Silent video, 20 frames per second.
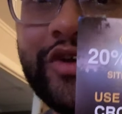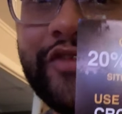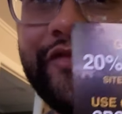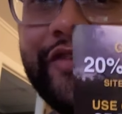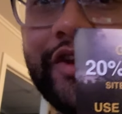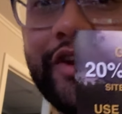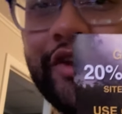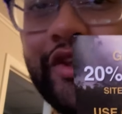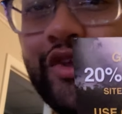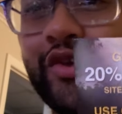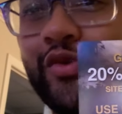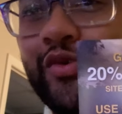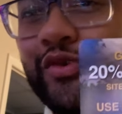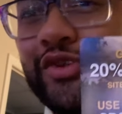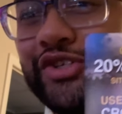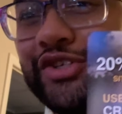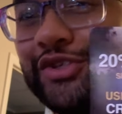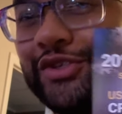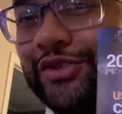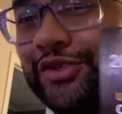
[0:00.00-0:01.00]
if you're a
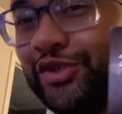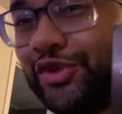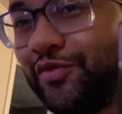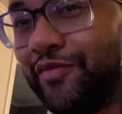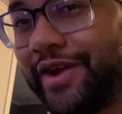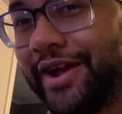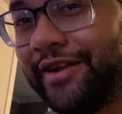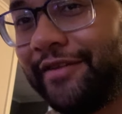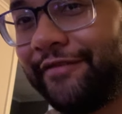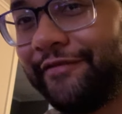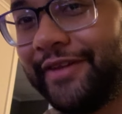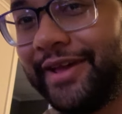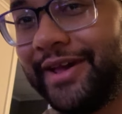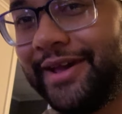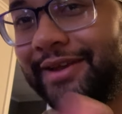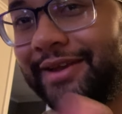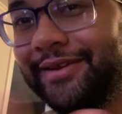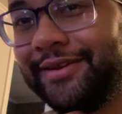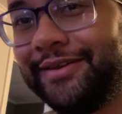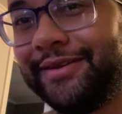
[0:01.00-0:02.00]
huge Tomb Raider
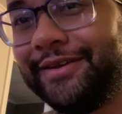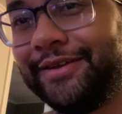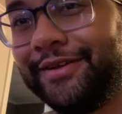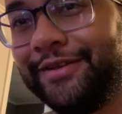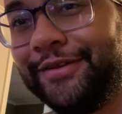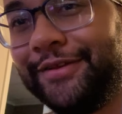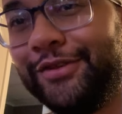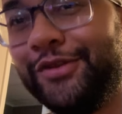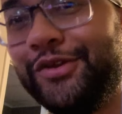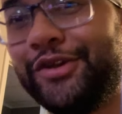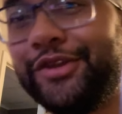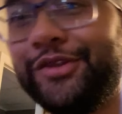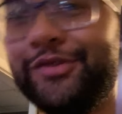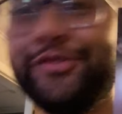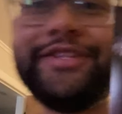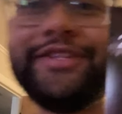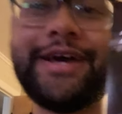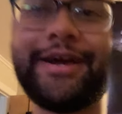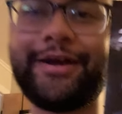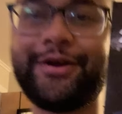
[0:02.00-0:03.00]
fan, you can
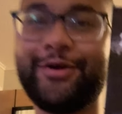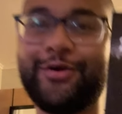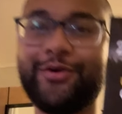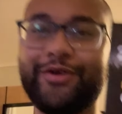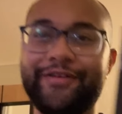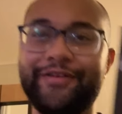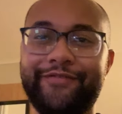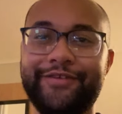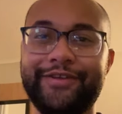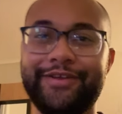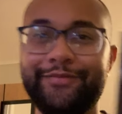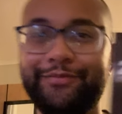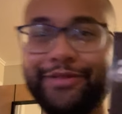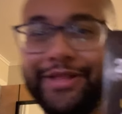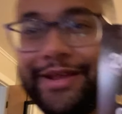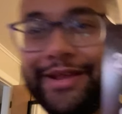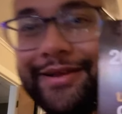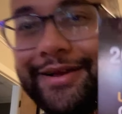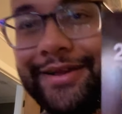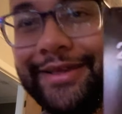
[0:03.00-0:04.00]
use that code if you're
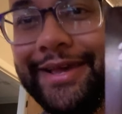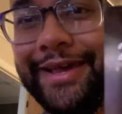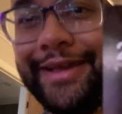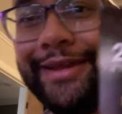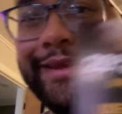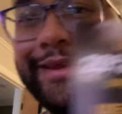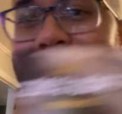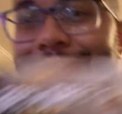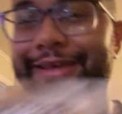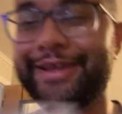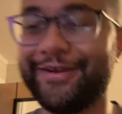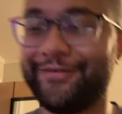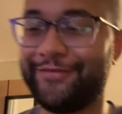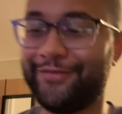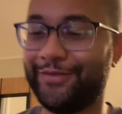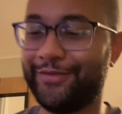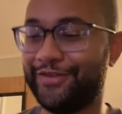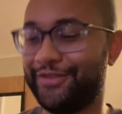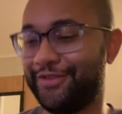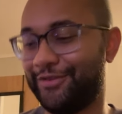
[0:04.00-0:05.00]
planning on getting any gear
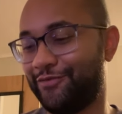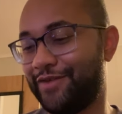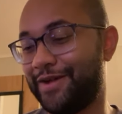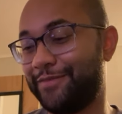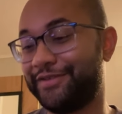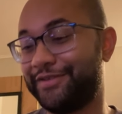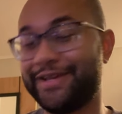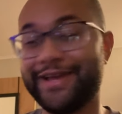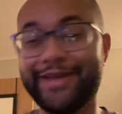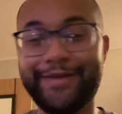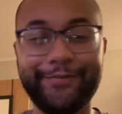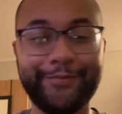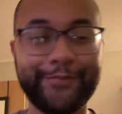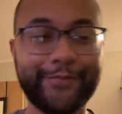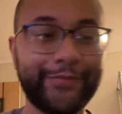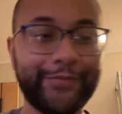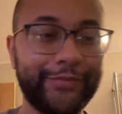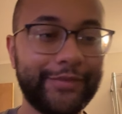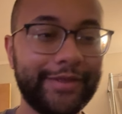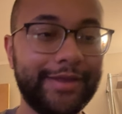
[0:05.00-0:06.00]
from the, the website.
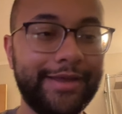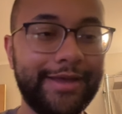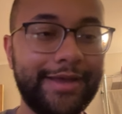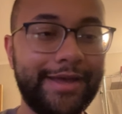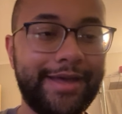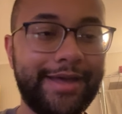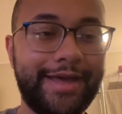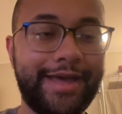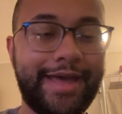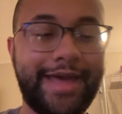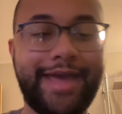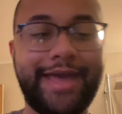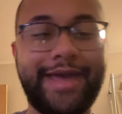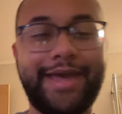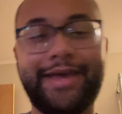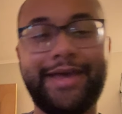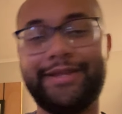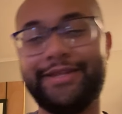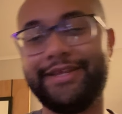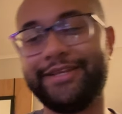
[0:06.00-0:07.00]

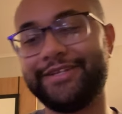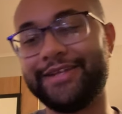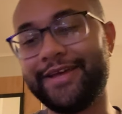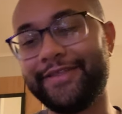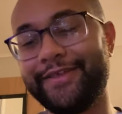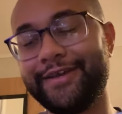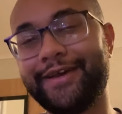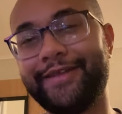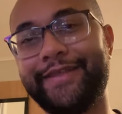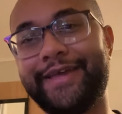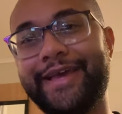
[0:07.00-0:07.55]
And there's nothing on the